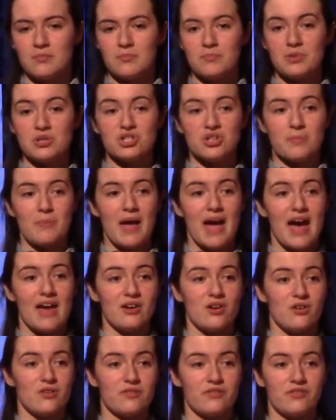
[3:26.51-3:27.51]
Bishop
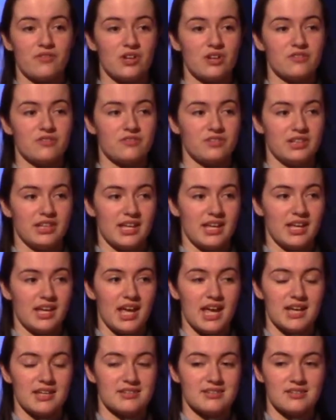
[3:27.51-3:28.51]
Hattow fearfully
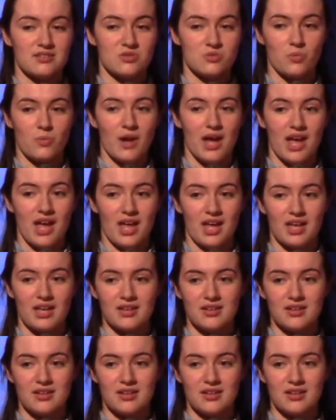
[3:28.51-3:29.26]
hastened away,